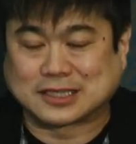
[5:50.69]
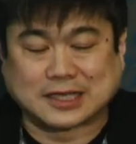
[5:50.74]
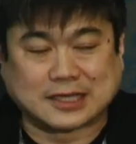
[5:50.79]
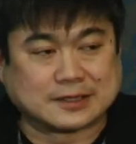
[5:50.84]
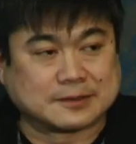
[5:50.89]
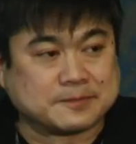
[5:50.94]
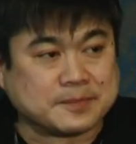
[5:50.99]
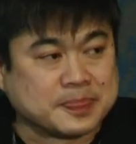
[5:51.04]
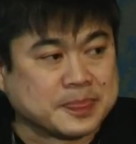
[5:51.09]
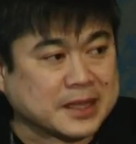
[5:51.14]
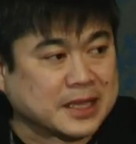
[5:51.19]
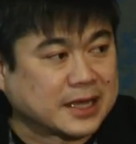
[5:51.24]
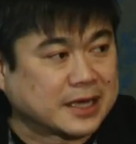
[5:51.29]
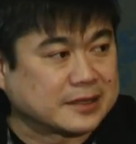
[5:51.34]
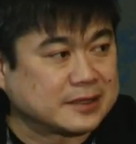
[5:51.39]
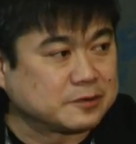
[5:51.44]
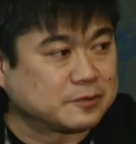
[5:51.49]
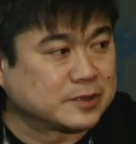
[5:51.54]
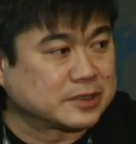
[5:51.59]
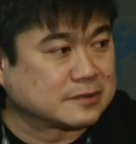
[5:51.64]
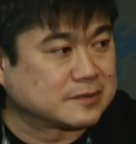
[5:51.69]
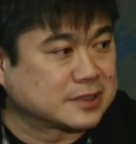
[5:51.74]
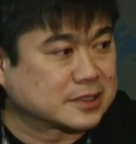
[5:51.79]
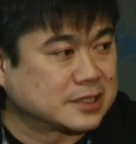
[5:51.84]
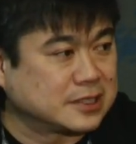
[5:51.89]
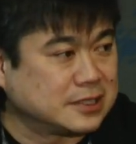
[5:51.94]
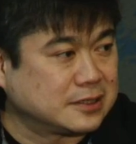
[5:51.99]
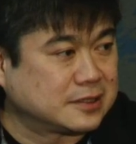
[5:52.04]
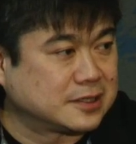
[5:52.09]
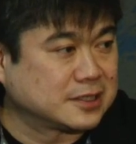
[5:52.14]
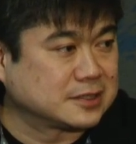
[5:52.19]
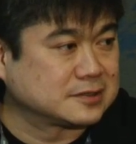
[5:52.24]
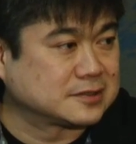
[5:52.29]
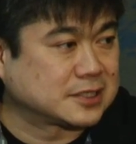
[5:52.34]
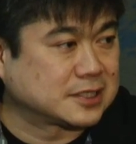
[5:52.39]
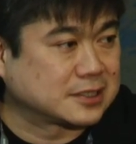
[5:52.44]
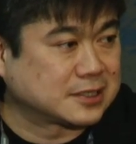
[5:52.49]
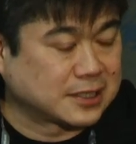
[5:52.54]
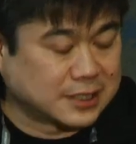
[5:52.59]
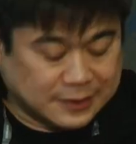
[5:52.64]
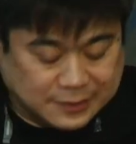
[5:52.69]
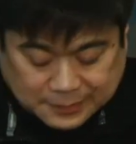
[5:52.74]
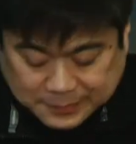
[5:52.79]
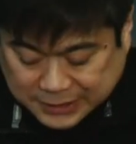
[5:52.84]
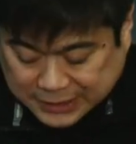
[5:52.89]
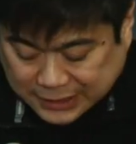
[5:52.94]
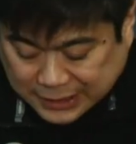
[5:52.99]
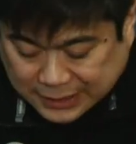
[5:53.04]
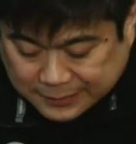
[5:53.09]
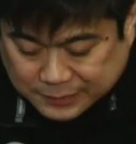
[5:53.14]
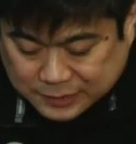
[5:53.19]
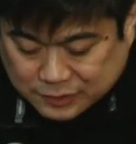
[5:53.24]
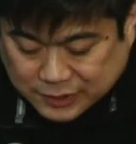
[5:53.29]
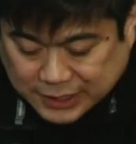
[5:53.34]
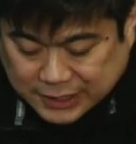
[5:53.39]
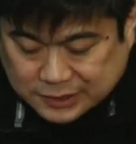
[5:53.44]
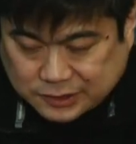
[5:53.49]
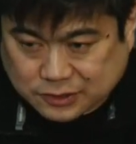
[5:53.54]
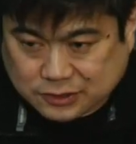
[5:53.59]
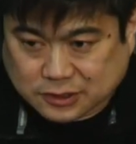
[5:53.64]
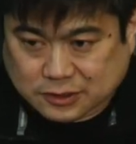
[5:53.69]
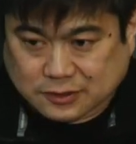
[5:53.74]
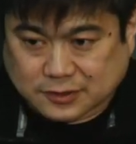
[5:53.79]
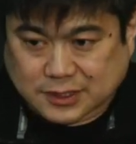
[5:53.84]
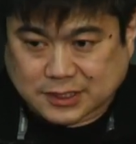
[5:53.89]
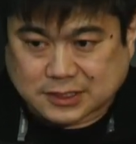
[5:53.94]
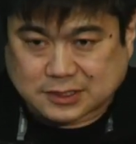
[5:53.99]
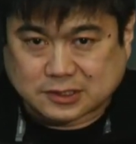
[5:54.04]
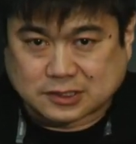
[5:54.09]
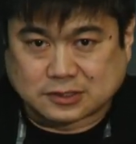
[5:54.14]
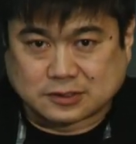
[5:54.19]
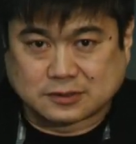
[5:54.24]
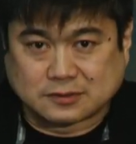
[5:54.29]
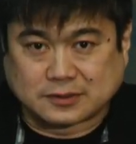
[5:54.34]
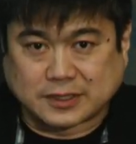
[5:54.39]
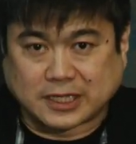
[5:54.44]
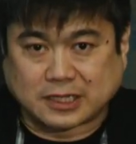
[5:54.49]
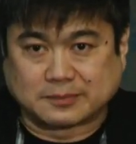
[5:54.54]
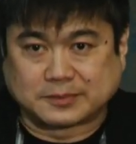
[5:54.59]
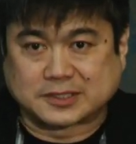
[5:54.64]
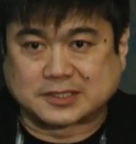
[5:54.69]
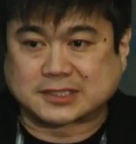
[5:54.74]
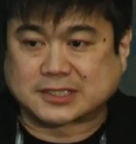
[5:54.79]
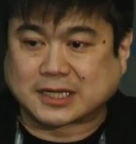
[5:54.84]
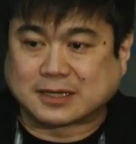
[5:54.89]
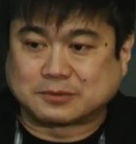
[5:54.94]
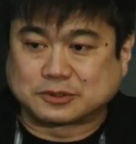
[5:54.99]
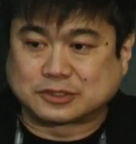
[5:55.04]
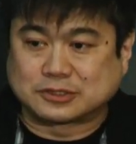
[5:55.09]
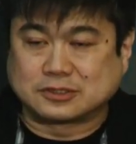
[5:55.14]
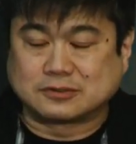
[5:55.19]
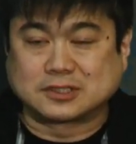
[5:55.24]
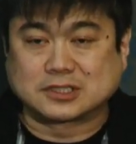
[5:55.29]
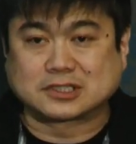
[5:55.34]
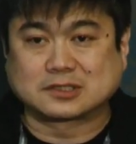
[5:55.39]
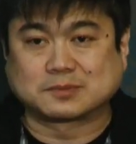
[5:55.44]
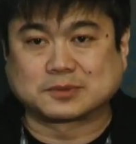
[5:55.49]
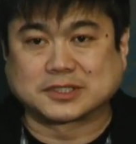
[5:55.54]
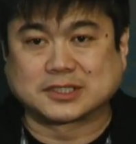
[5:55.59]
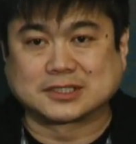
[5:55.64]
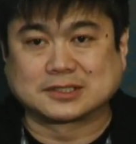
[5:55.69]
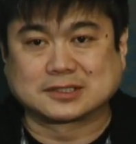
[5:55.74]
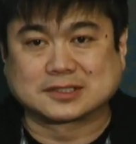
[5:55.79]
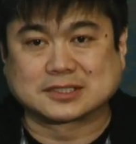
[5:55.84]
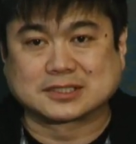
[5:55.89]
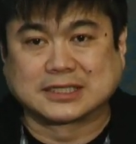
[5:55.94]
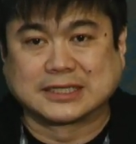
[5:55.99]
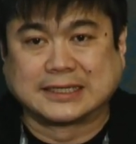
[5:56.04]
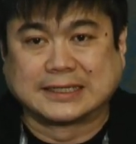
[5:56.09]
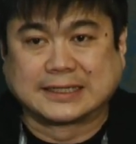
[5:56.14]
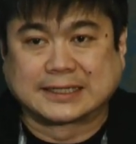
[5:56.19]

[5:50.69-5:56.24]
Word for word: And I think one of the key things that uh, the Media Lab tries to do is to help establish new disciplines,